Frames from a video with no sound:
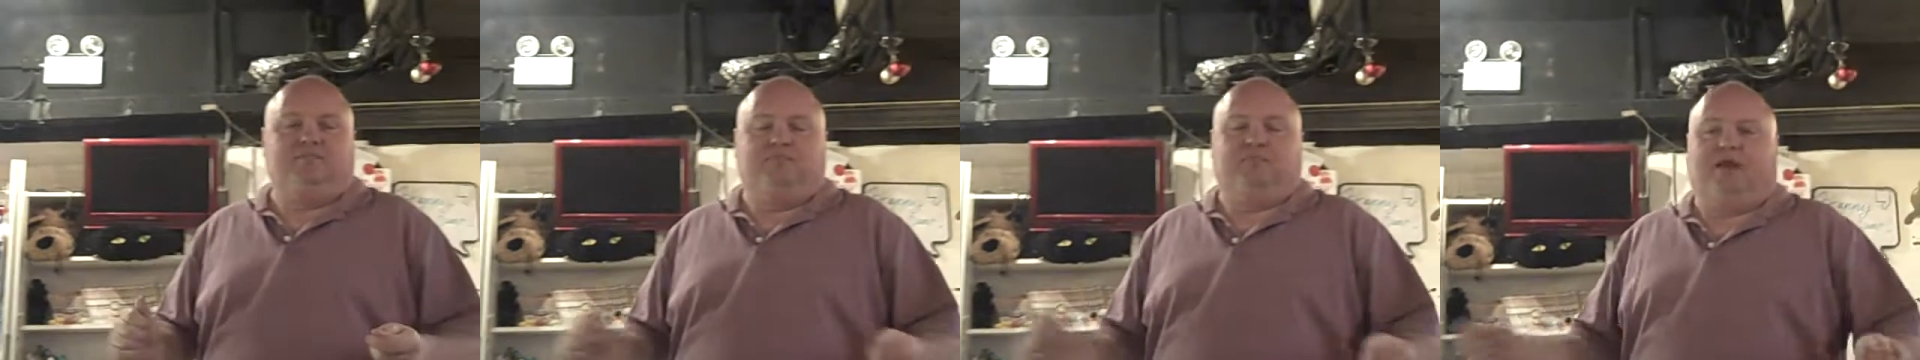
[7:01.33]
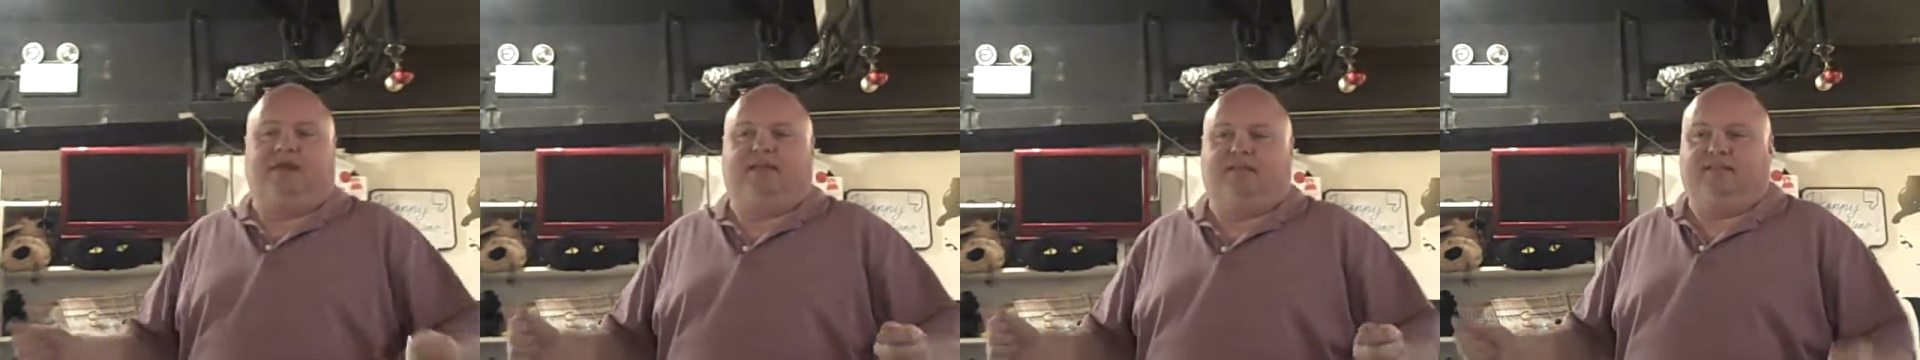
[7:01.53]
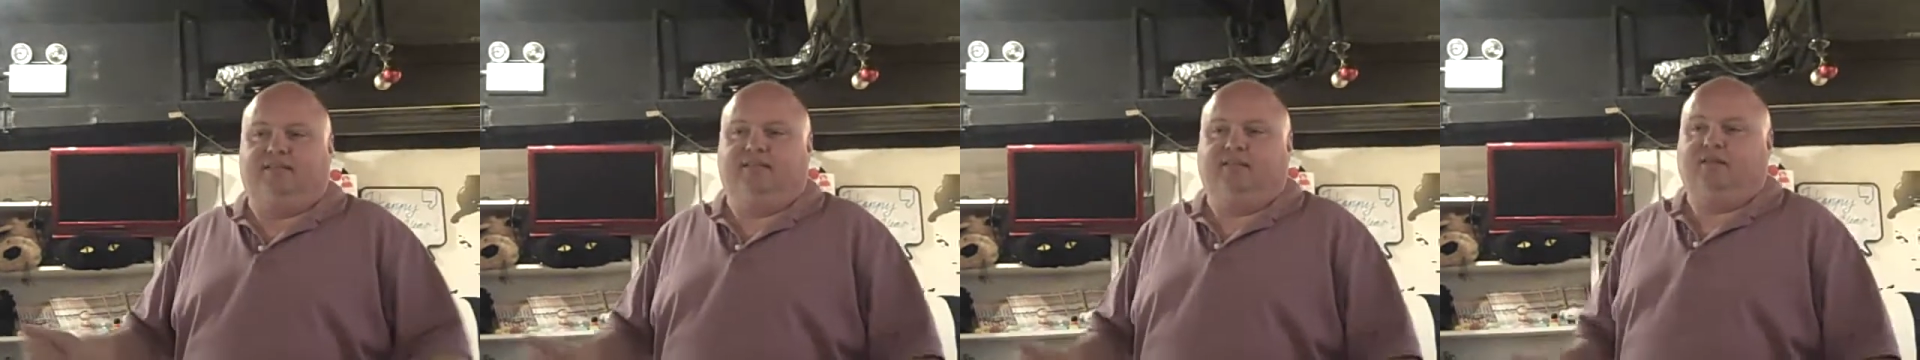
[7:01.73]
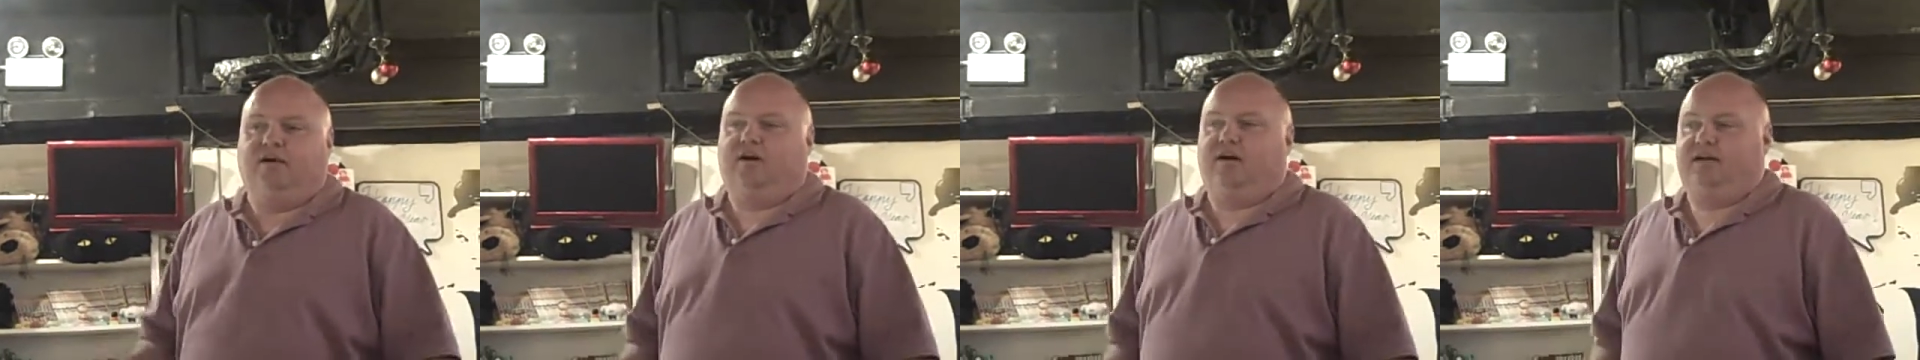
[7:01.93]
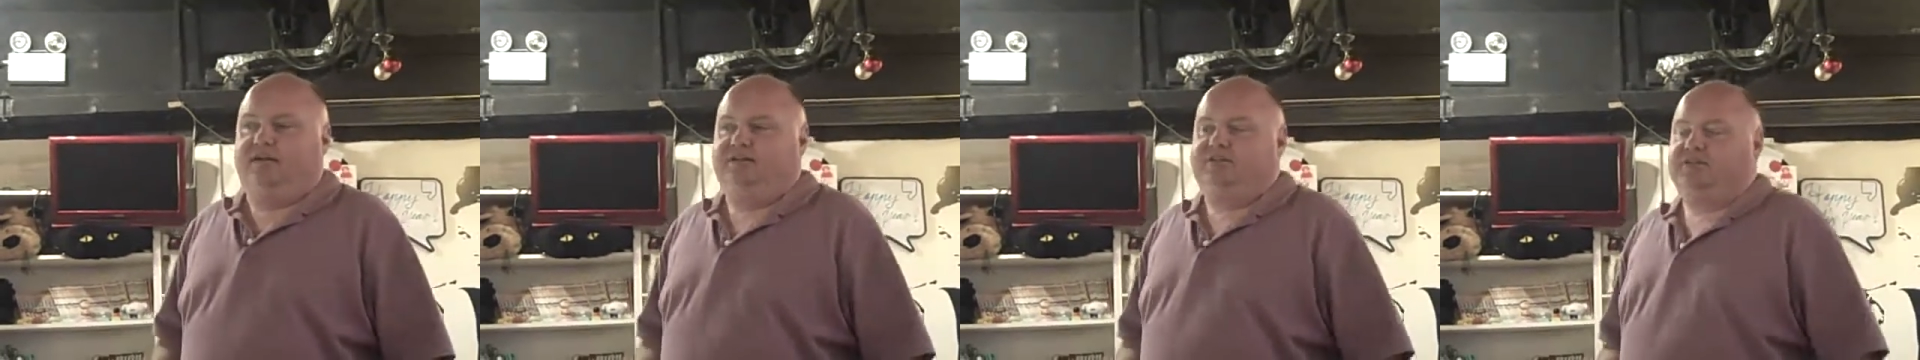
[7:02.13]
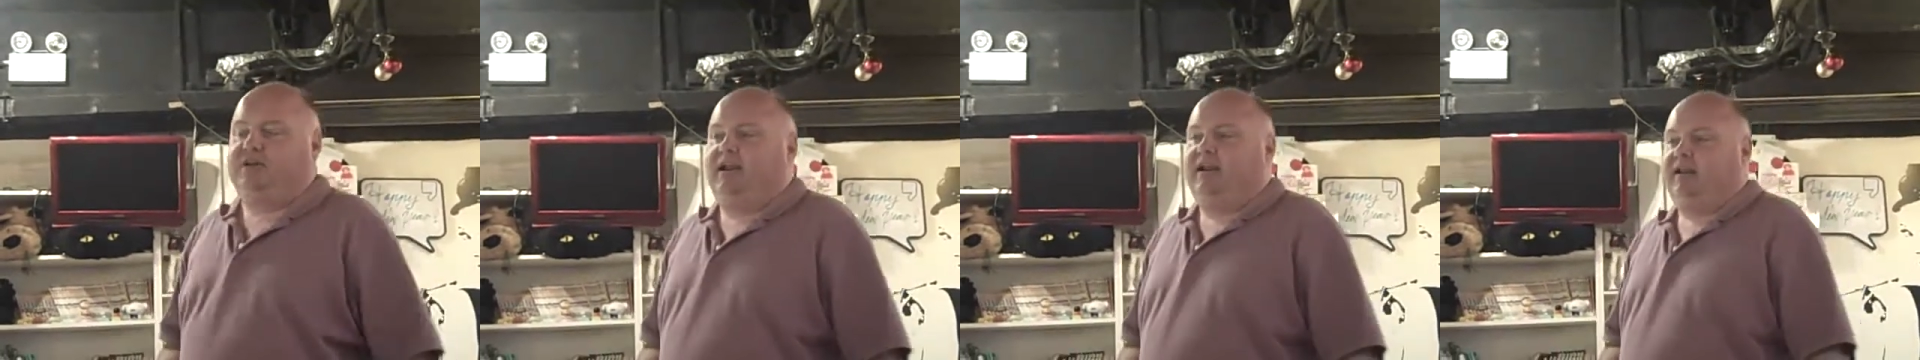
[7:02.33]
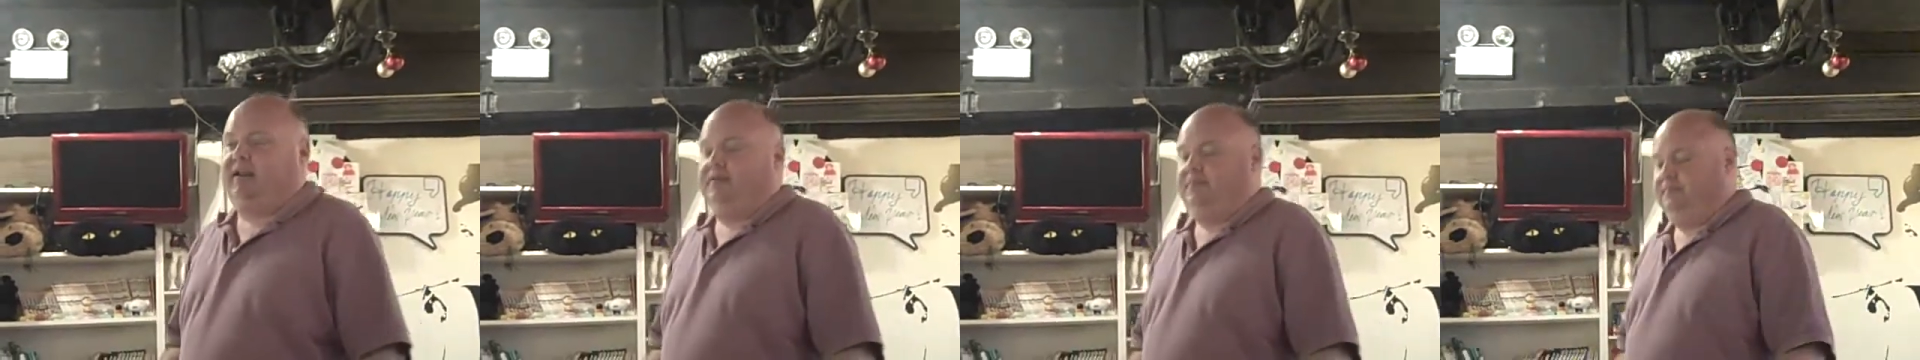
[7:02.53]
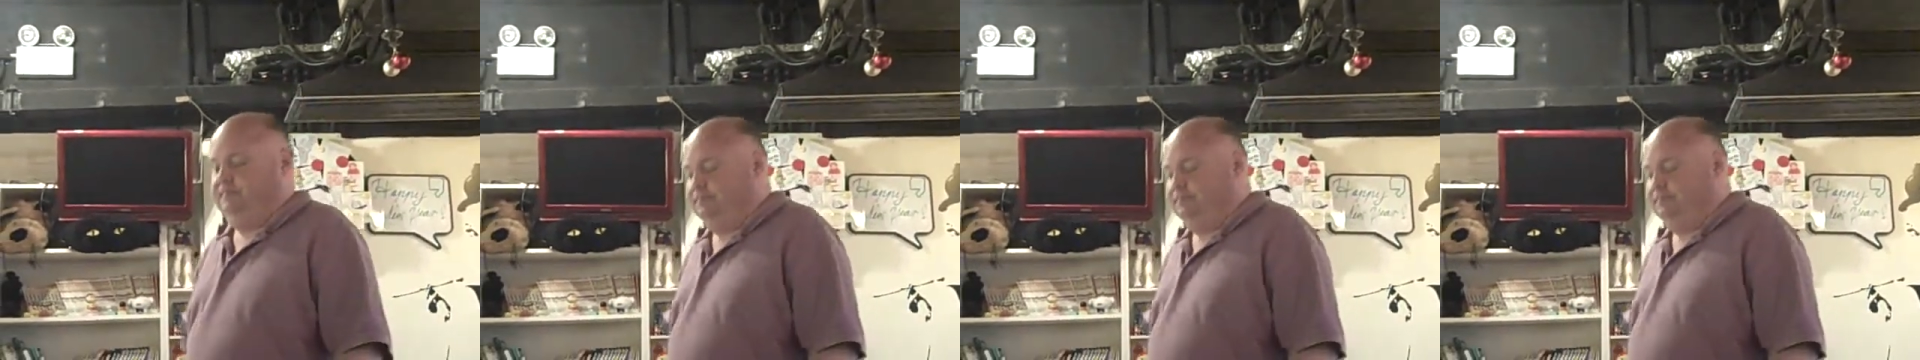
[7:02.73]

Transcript: breaking the law in China.